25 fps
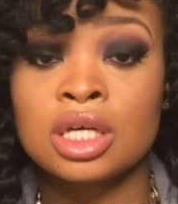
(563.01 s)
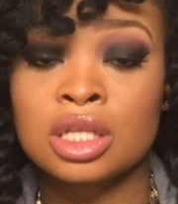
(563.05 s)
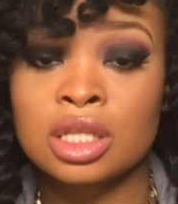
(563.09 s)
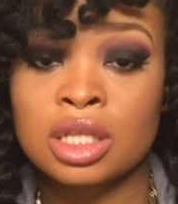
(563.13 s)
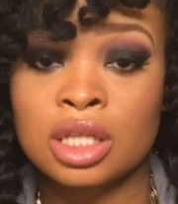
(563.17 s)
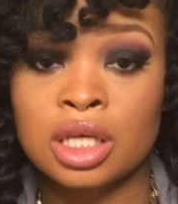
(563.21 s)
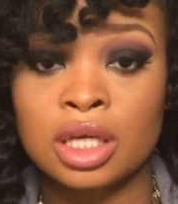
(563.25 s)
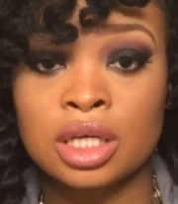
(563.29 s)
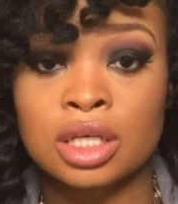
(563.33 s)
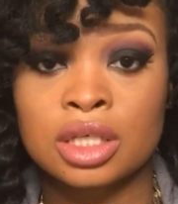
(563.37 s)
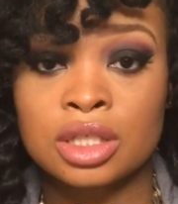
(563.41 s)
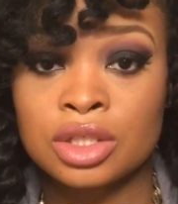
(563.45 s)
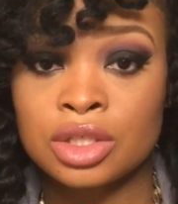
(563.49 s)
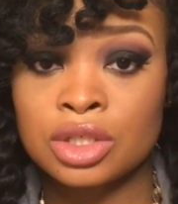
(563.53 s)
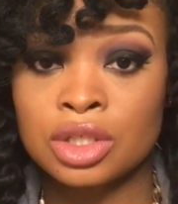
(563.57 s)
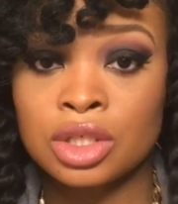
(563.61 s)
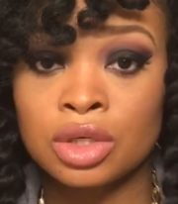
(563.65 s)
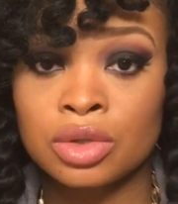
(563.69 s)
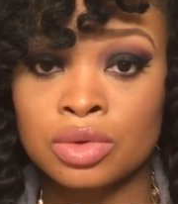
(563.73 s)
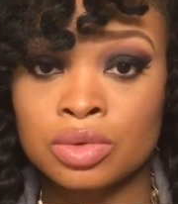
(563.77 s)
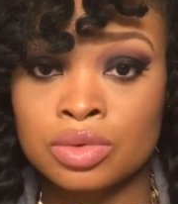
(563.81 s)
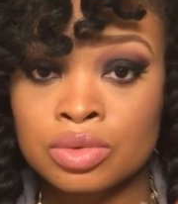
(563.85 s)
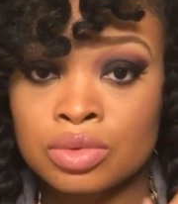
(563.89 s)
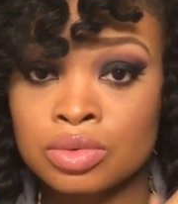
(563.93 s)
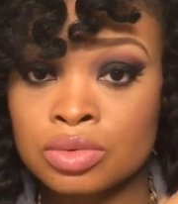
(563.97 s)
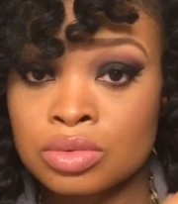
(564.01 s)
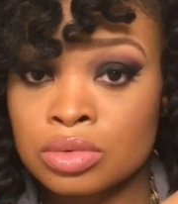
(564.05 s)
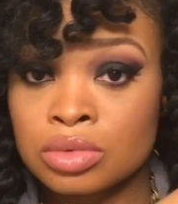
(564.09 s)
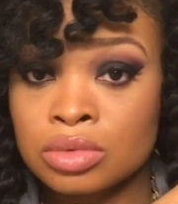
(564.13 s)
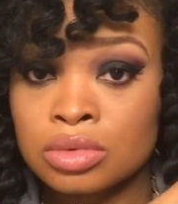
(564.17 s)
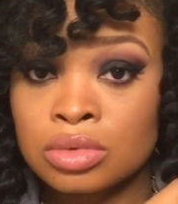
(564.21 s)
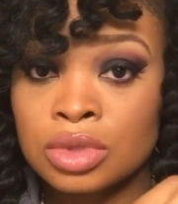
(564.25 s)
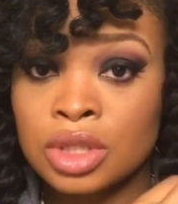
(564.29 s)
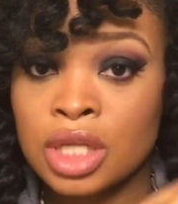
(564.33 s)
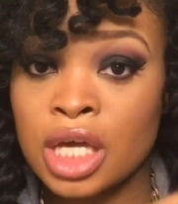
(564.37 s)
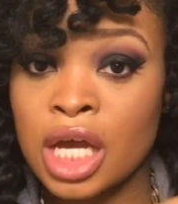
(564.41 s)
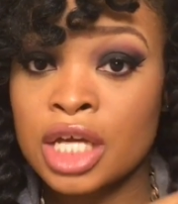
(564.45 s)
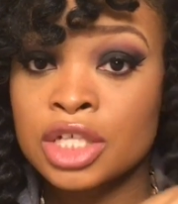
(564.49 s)
Like, you know,
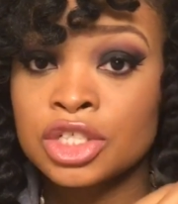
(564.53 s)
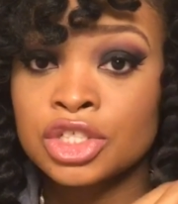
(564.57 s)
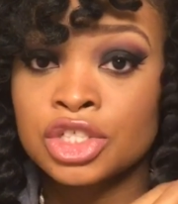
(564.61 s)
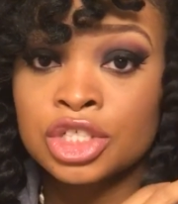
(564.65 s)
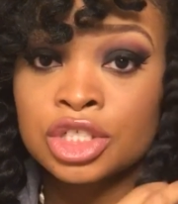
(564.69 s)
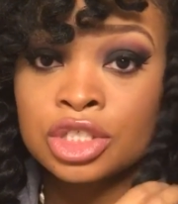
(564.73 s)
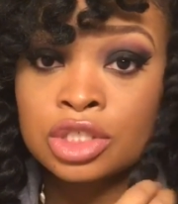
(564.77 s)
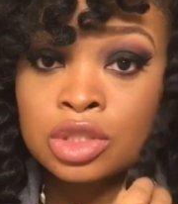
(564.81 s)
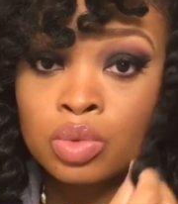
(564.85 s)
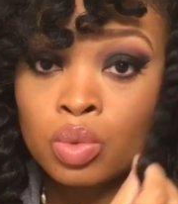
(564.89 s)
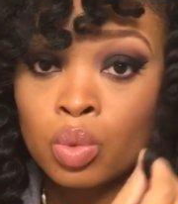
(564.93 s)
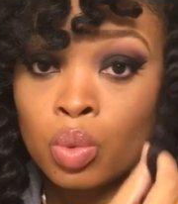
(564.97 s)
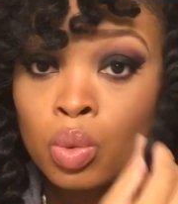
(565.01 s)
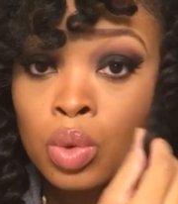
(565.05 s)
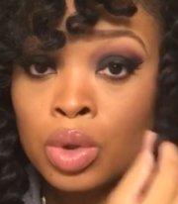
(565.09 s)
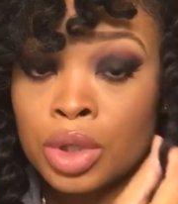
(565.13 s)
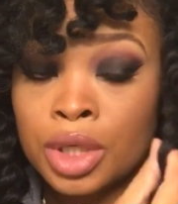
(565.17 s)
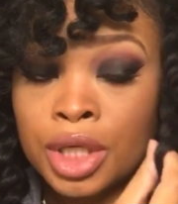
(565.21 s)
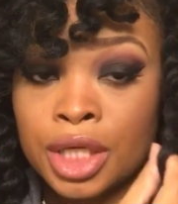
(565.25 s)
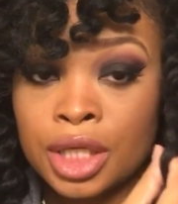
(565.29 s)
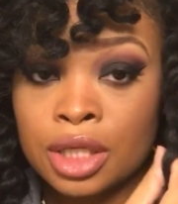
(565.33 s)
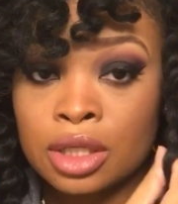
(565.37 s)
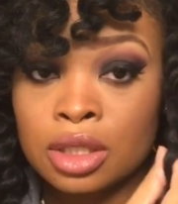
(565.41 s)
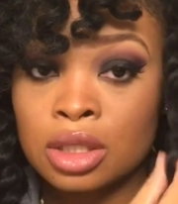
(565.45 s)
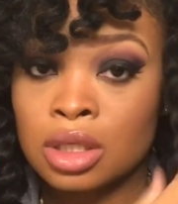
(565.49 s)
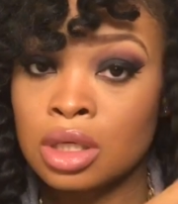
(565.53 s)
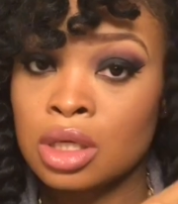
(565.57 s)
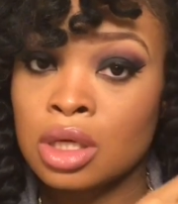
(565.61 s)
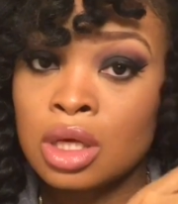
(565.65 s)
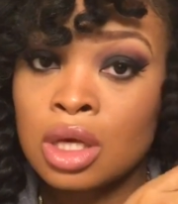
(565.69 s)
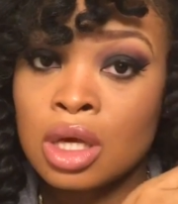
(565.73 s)
not just one.